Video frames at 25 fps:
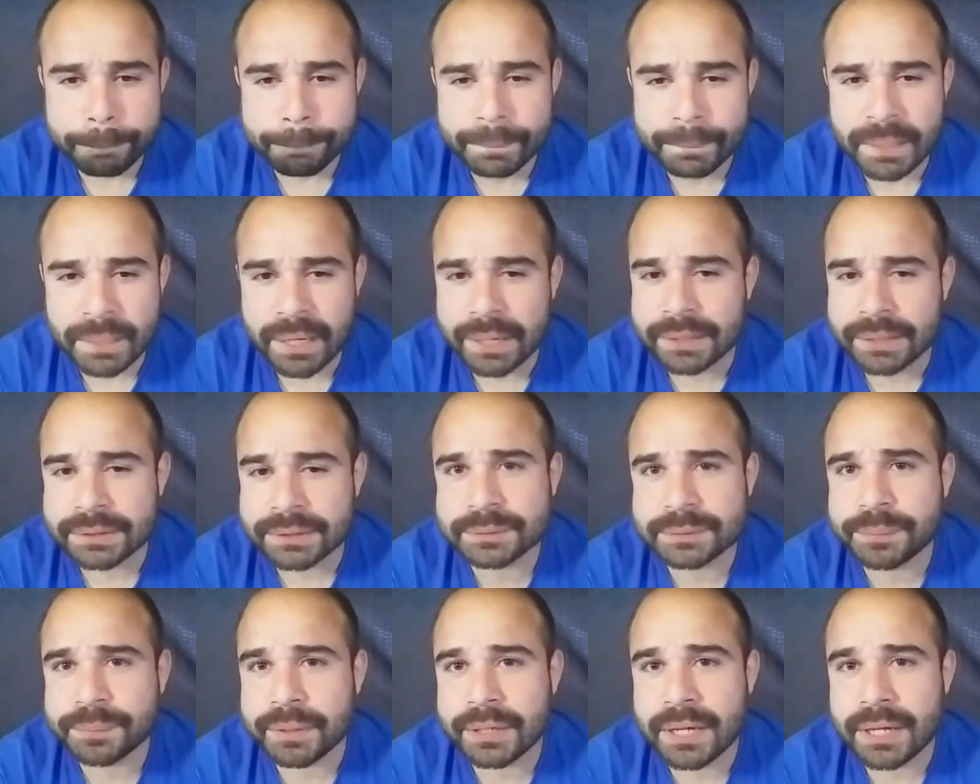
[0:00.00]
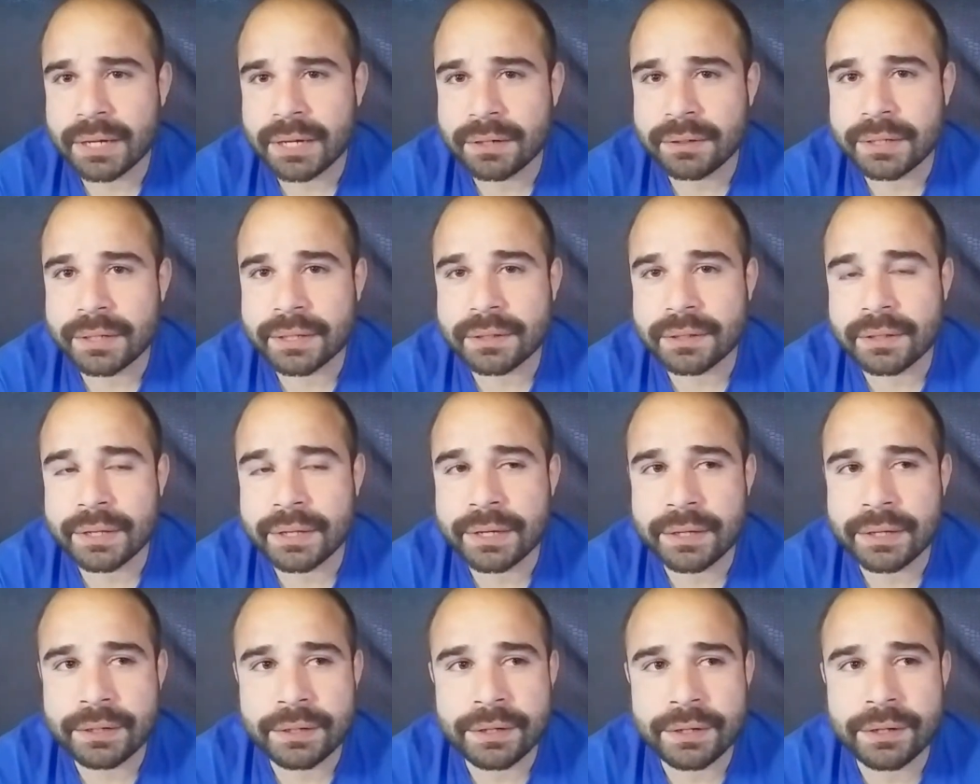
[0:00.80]
yeah, I just been kind of like
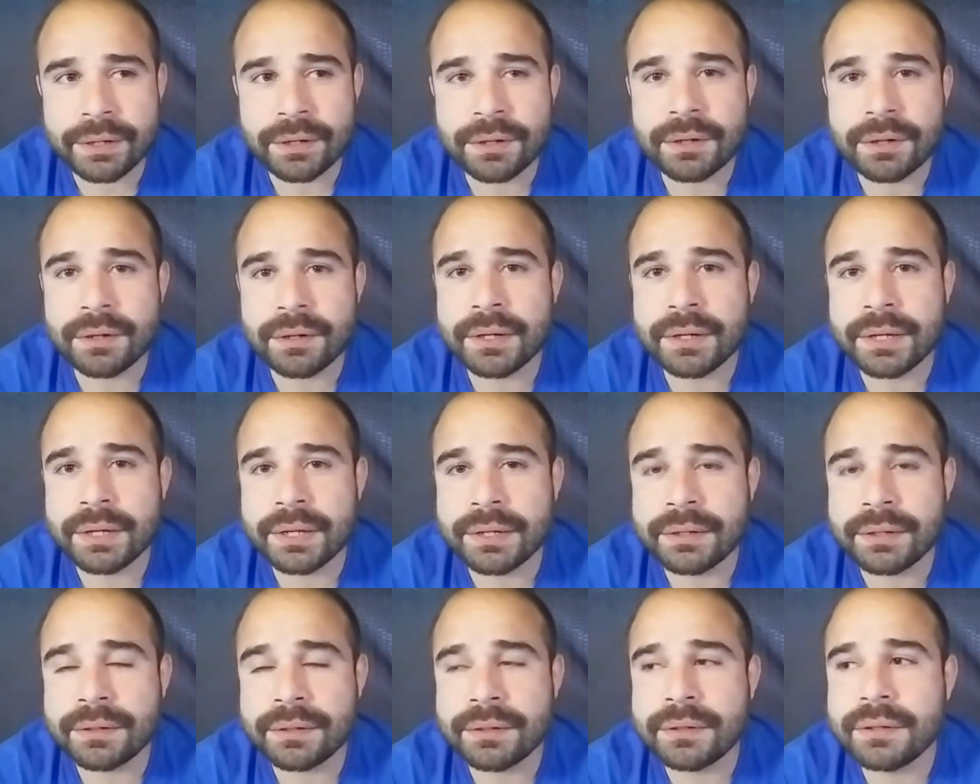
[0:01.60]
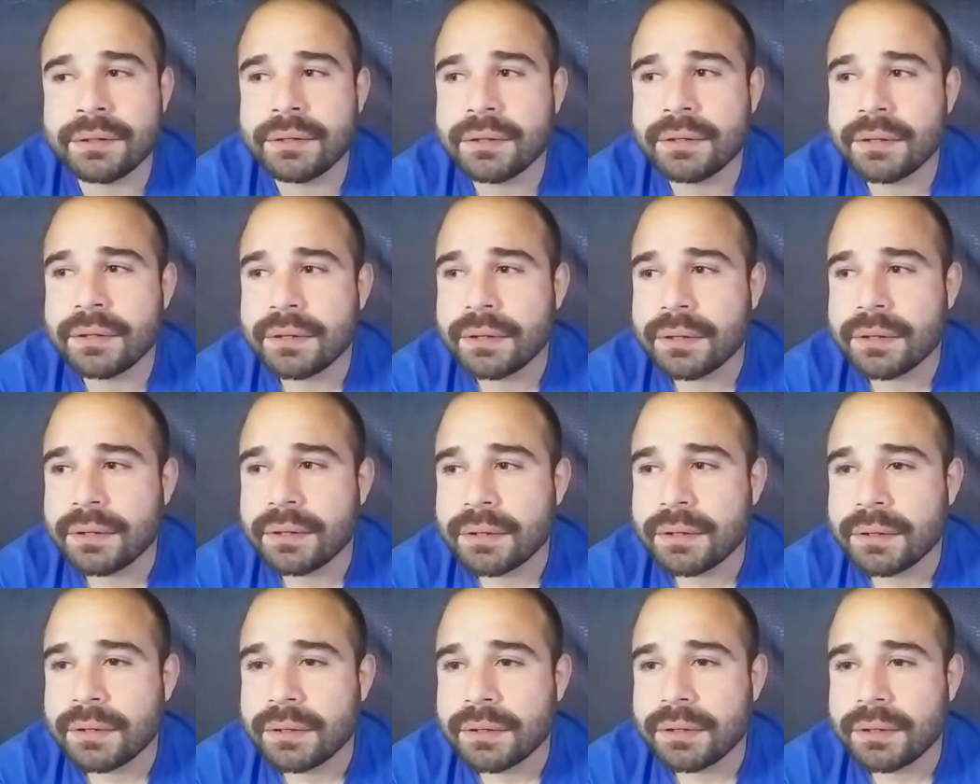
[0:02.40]
laying here and
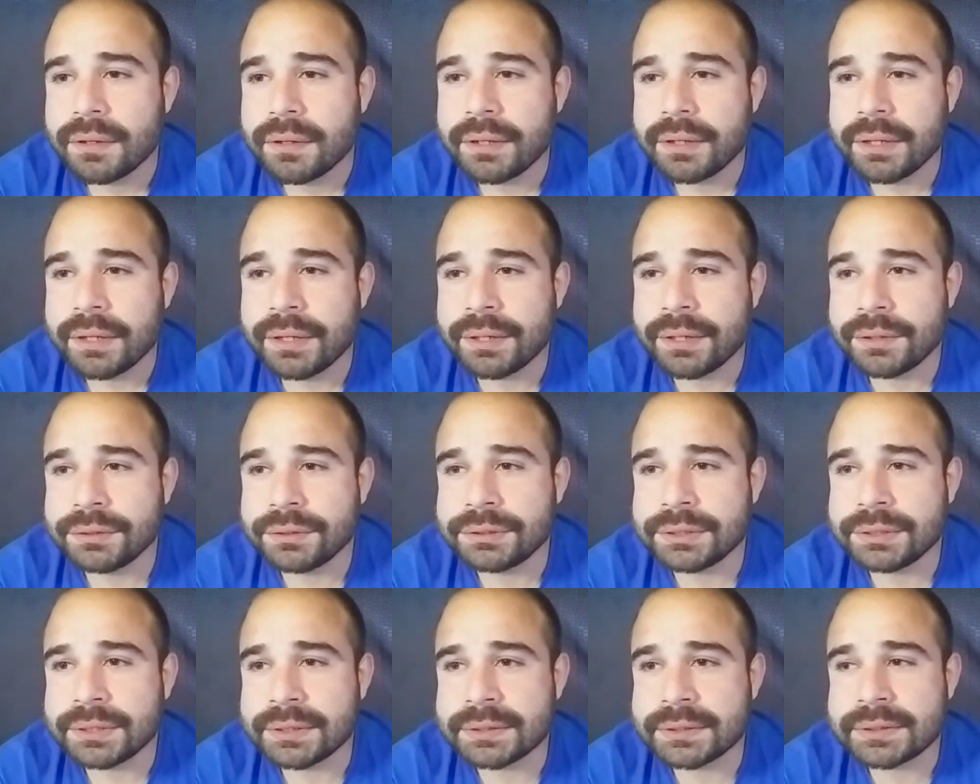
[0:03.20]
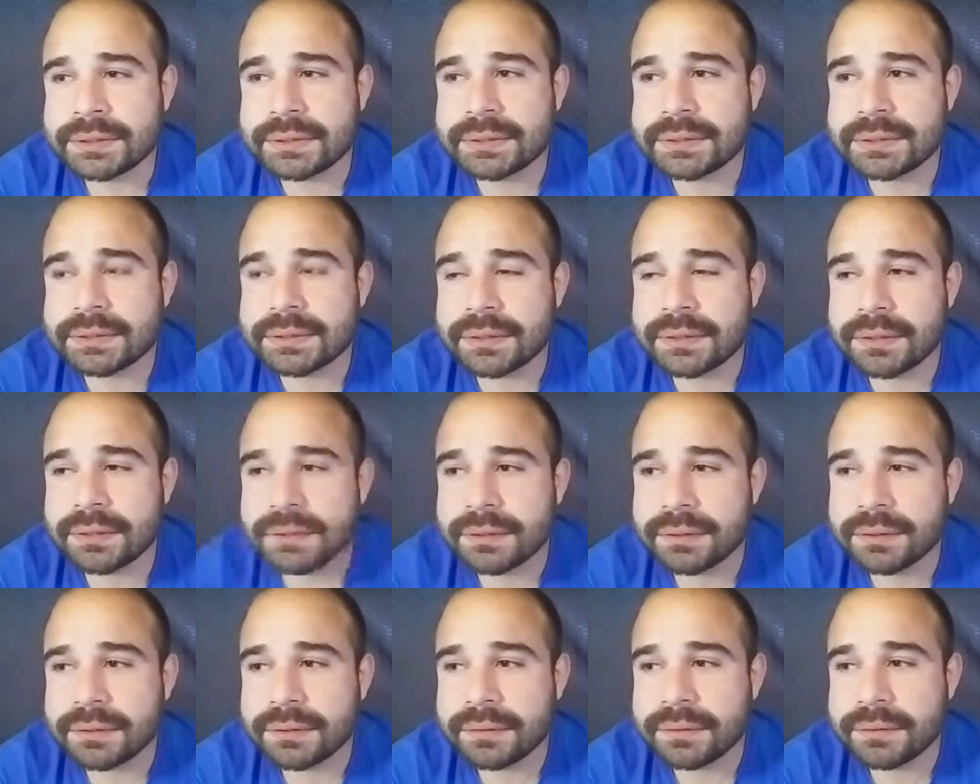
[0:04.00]
you know just
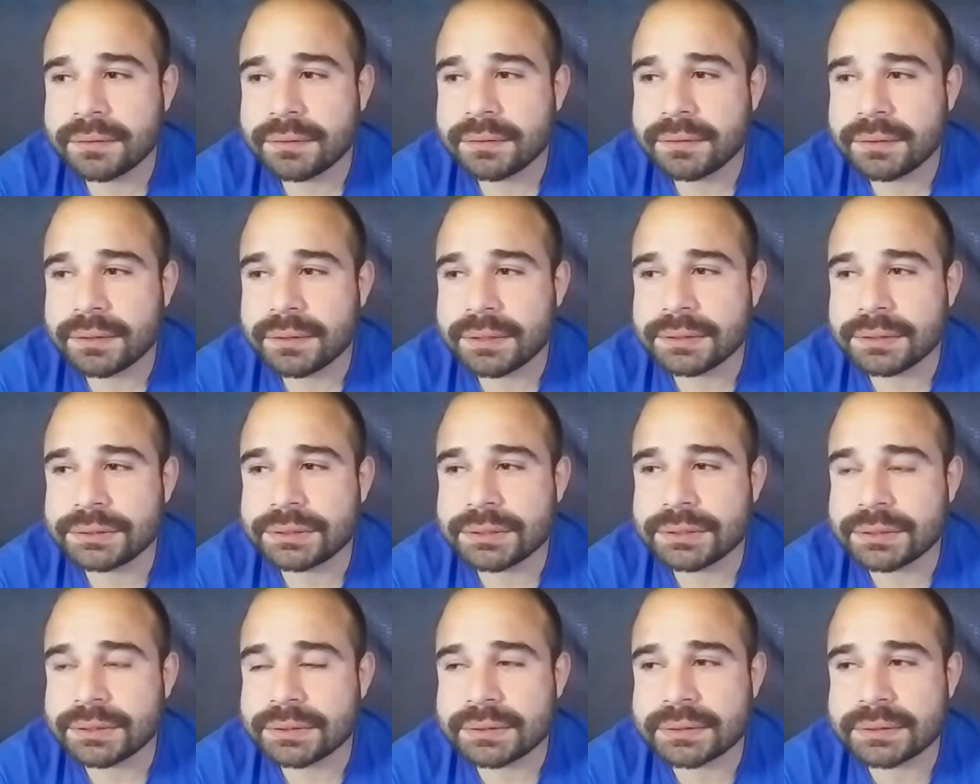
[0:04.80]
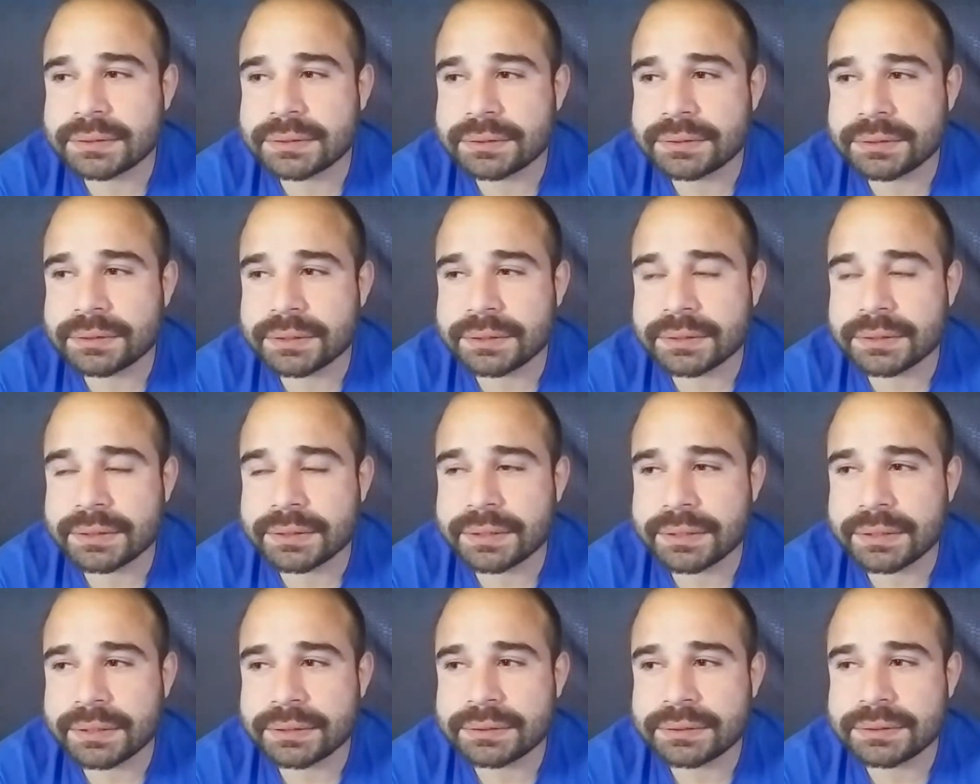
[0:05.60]
it's just it,
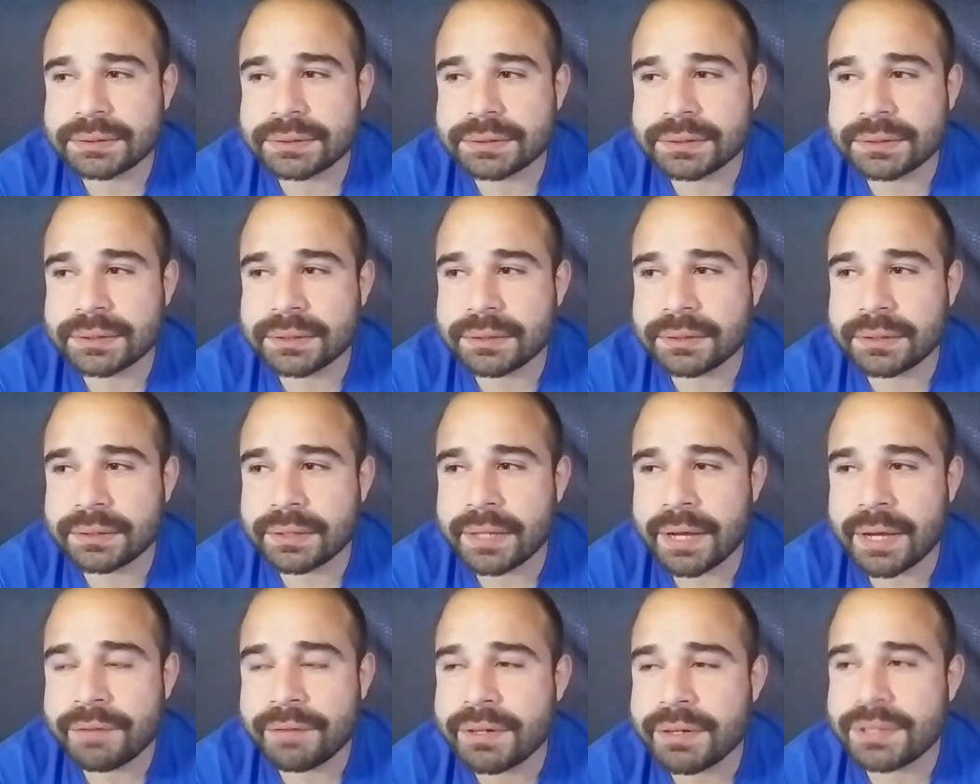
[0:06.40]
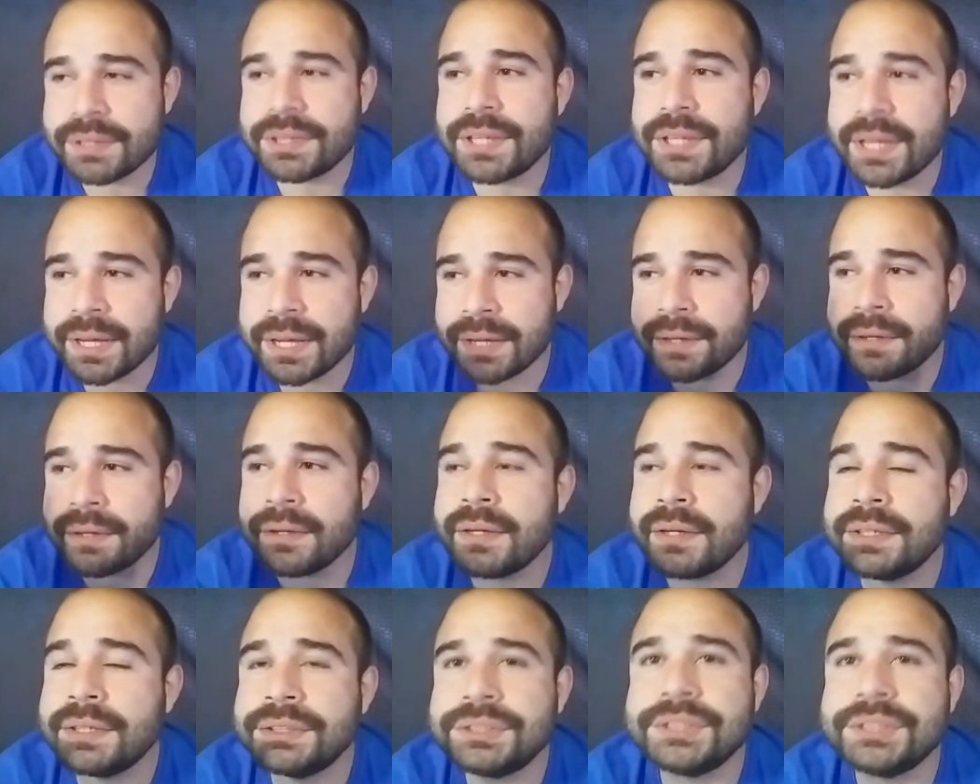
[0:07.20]
it's
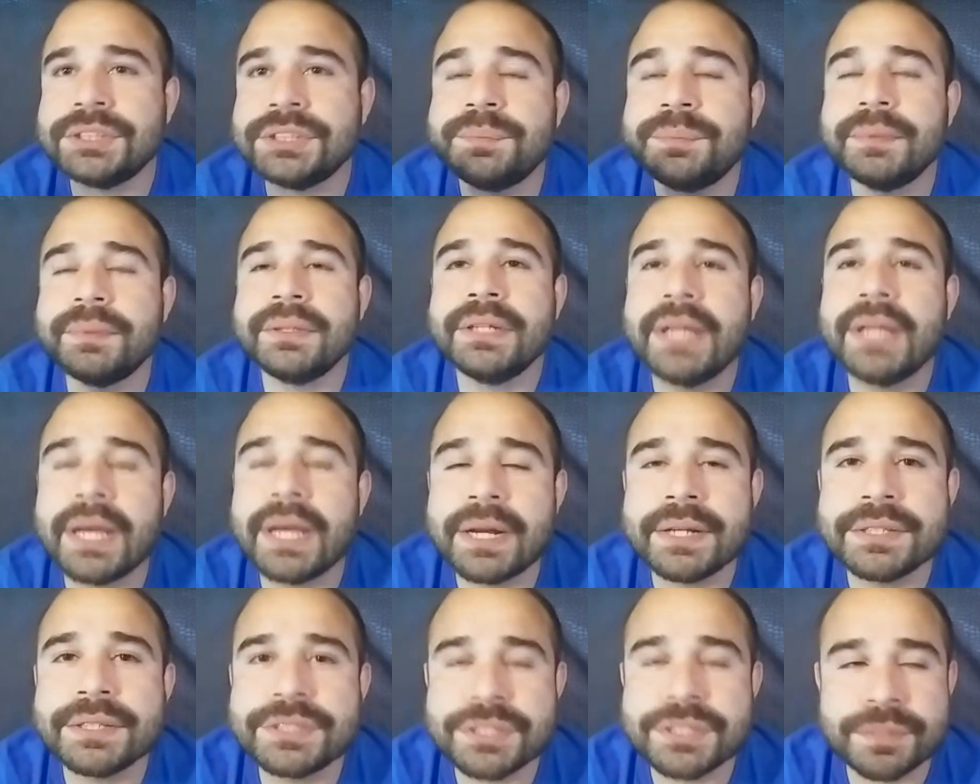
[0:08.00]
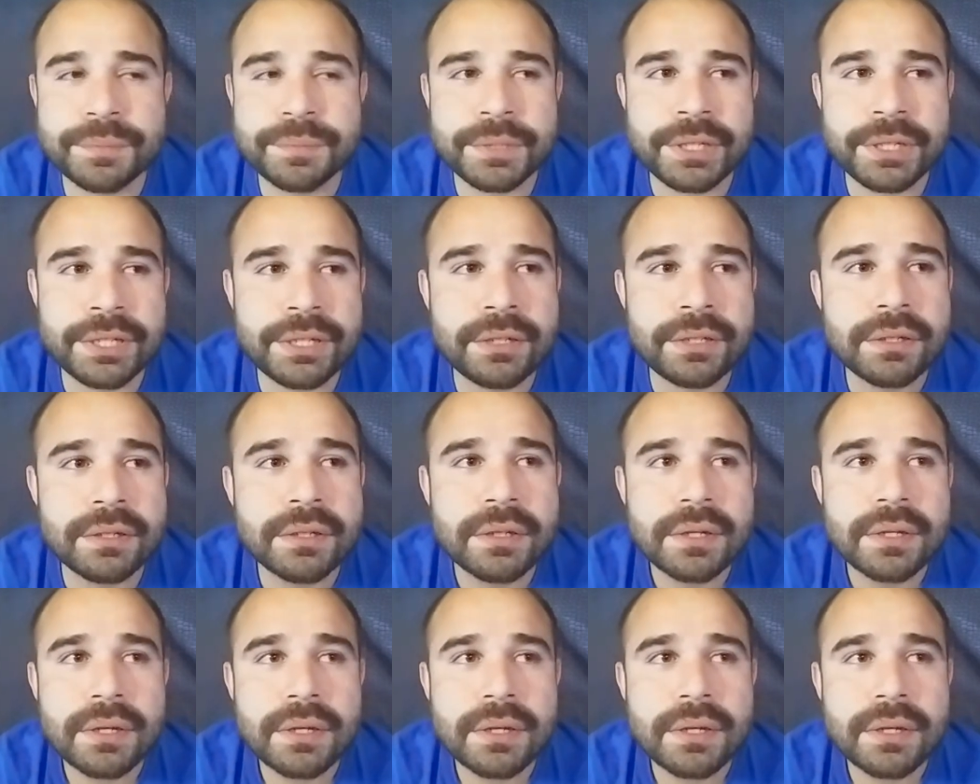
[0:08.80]
everything has just been getting to me.